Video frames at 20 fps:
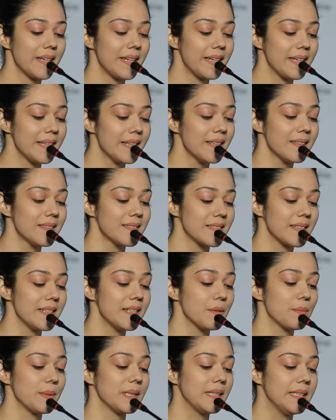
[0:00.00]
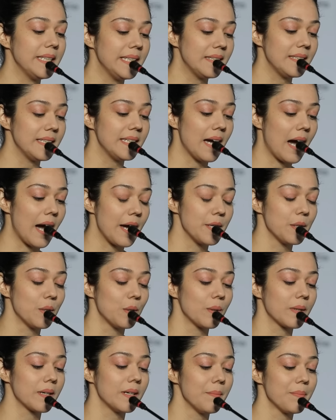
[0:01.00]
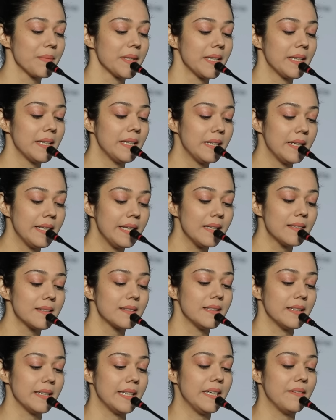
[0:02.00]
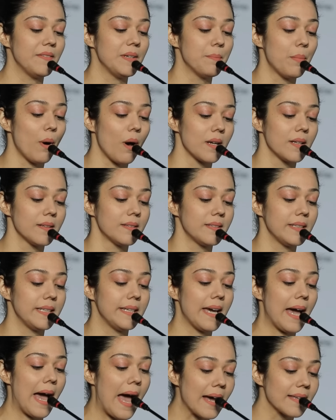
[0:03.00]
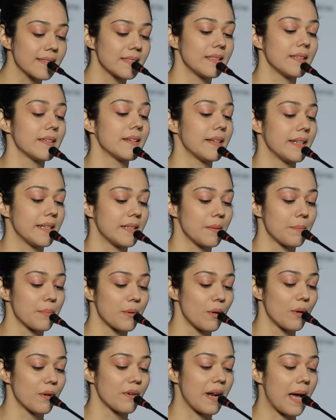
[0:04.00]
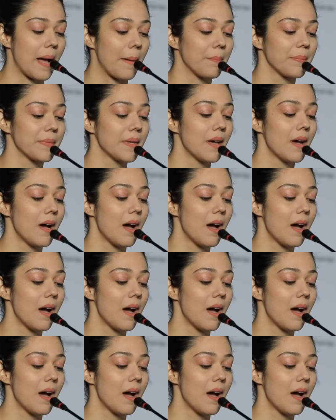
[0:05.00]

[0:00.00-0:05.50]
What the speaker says: In his stint with NITI Aayog, he leads the EV Policy Accelerator Program,